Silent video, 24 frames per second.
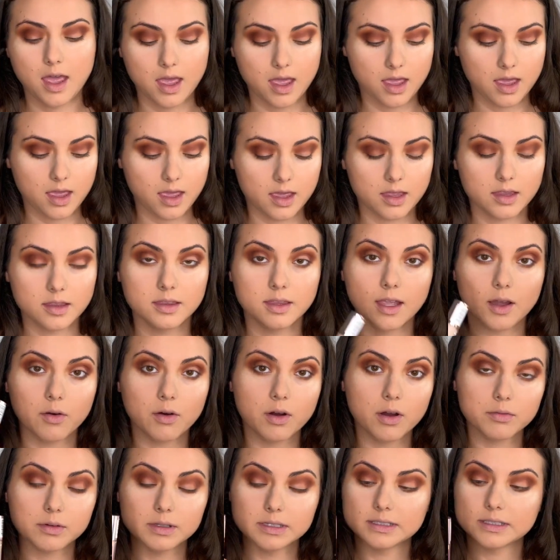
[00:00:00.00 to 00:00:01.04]
And now
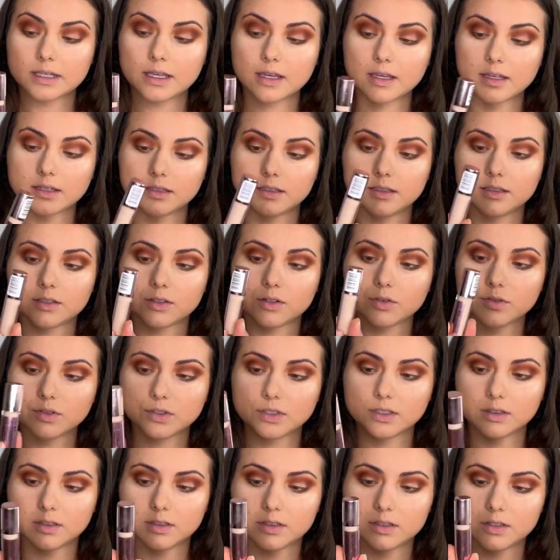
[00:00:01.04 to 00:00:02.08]
I will take this
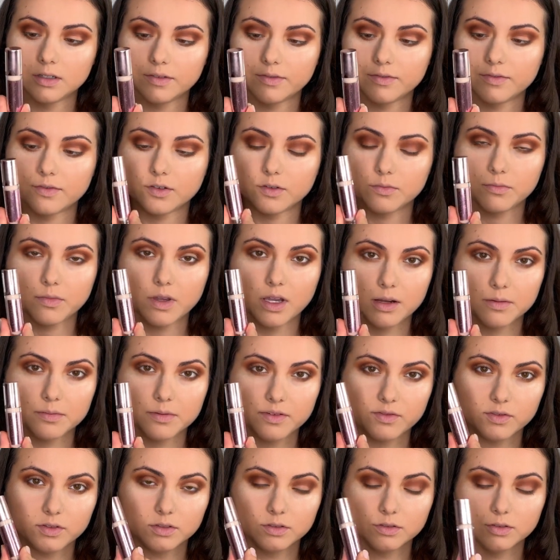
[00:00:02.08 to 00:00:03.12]
concealer from Makeup
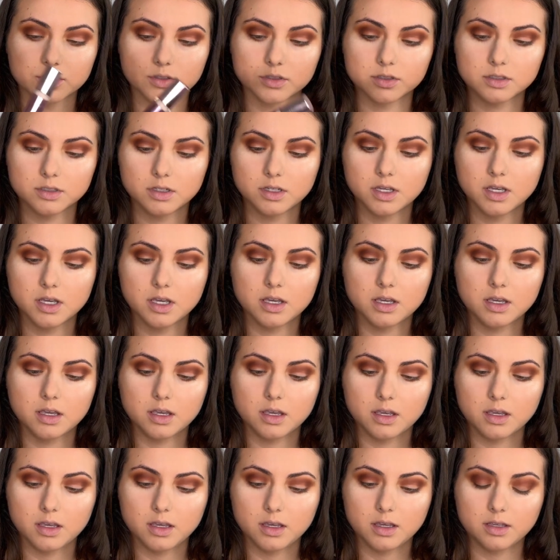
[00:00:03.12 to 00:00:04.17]
Revolution.
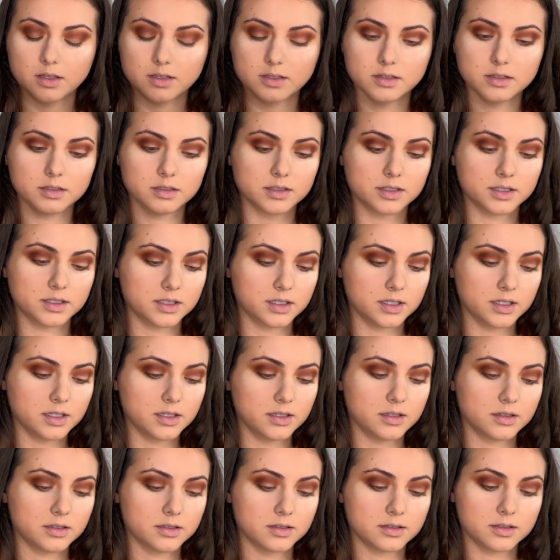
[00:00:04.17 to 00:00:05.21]
It's the
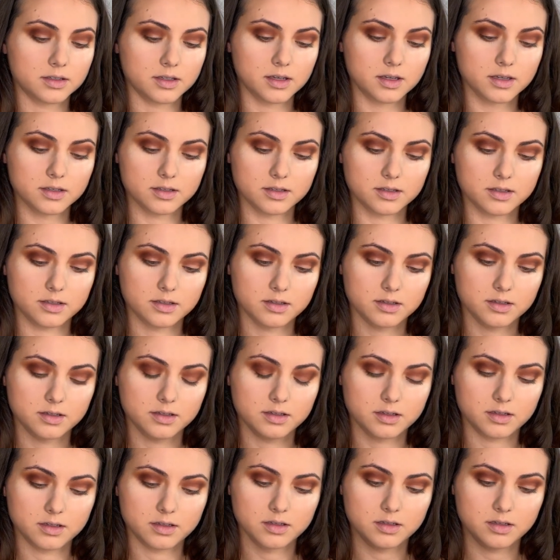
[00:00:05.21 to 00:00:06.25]
C6.
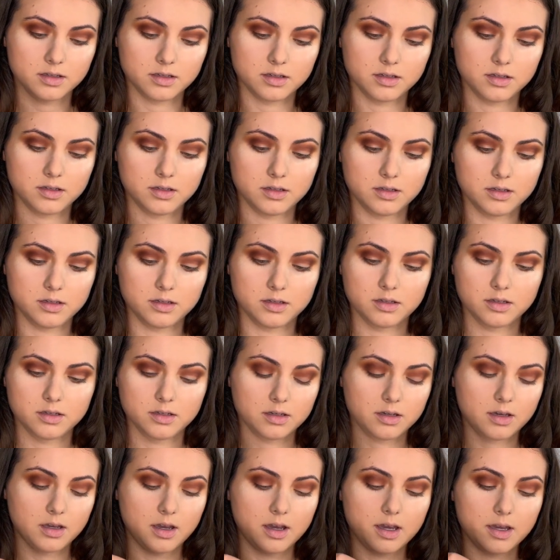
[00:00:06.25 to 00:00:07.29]

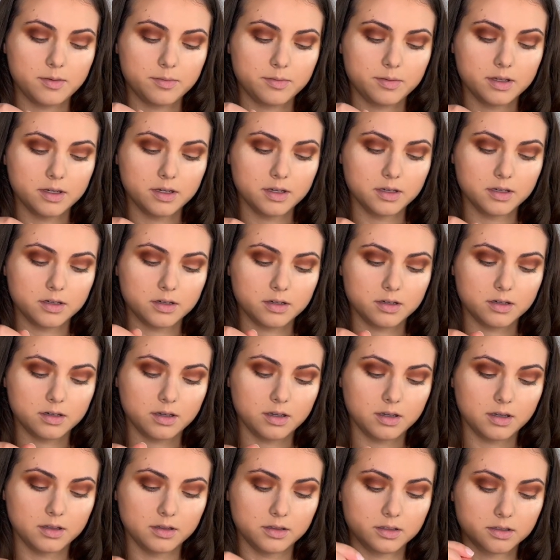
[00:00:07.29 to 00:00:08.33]
I apply
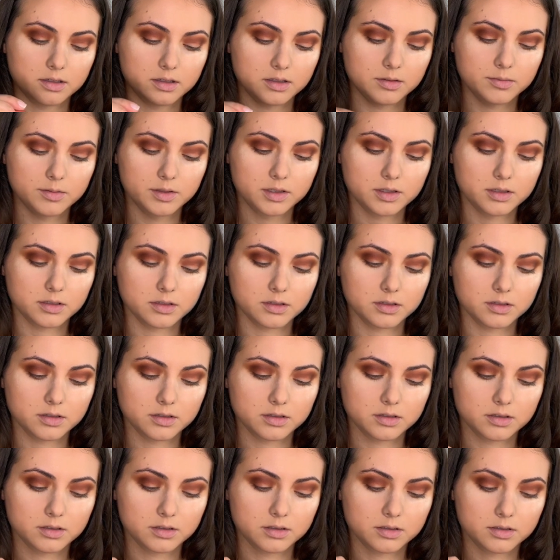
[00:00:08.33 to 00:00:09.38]
a little bit.
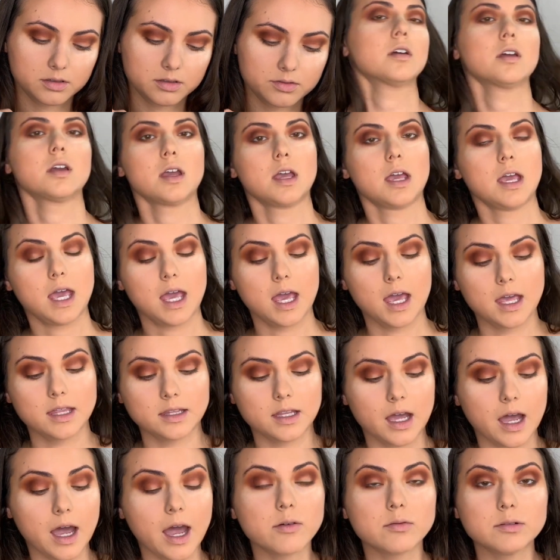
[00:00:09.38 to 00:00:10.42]

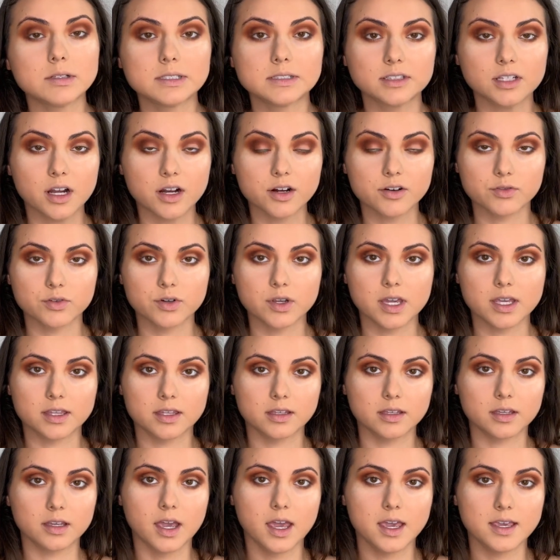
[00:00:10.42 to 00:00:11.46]
And I will start
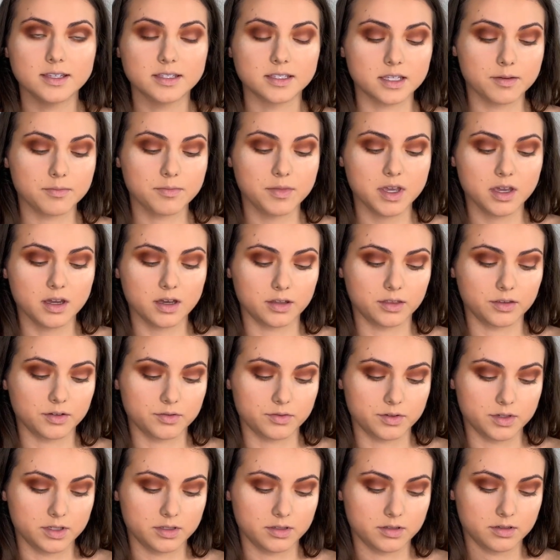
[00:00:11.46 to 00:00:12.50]
creating a semi-cut
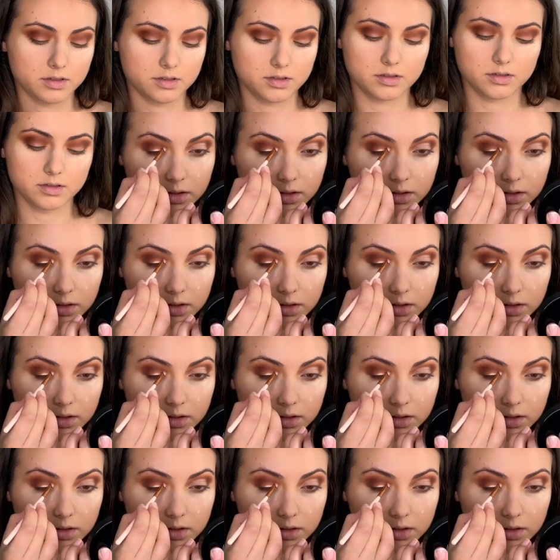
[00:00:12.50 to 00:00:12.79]
crease.